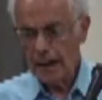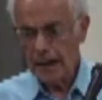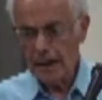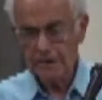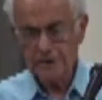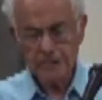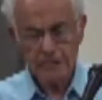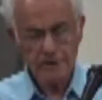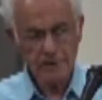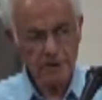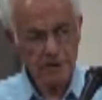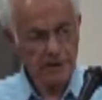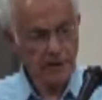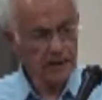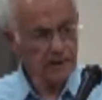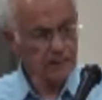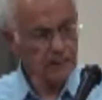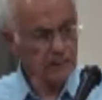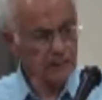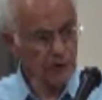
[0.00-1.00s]
And in the
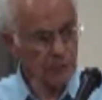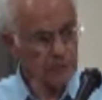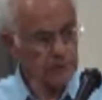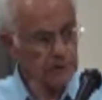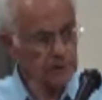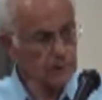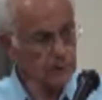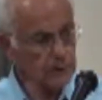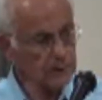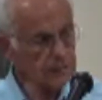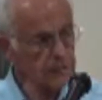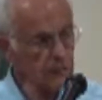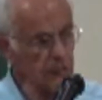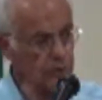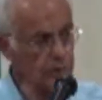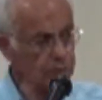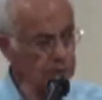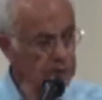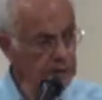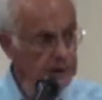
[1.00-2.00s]
next chapter,
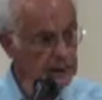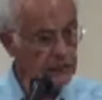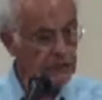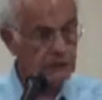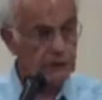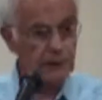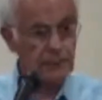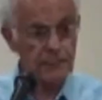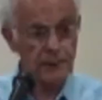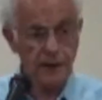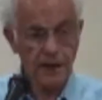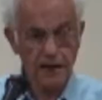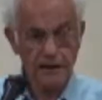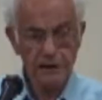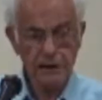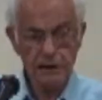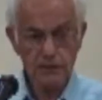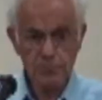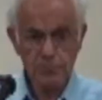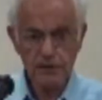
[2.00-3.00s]
23, she is
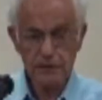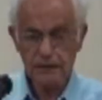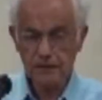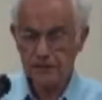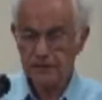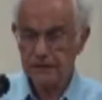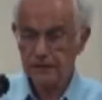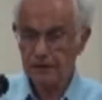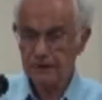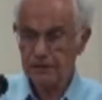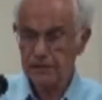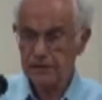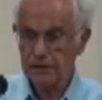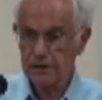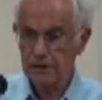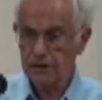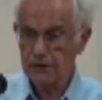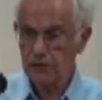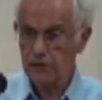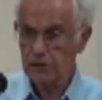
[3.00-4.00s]
127
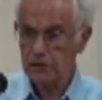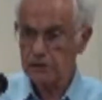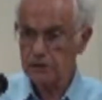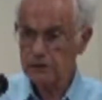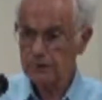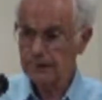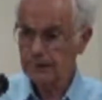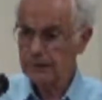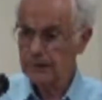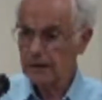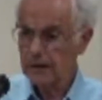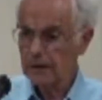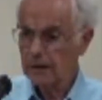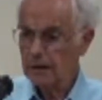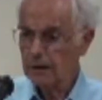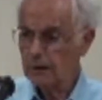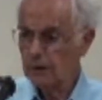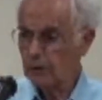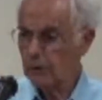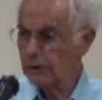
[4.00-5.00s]
years old
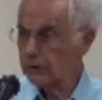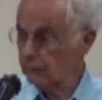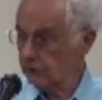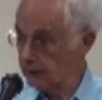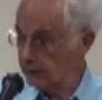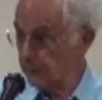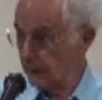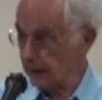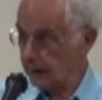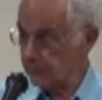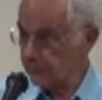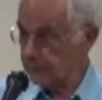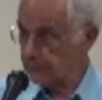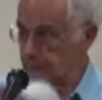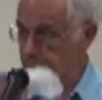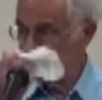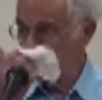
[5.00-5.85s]
when she dies.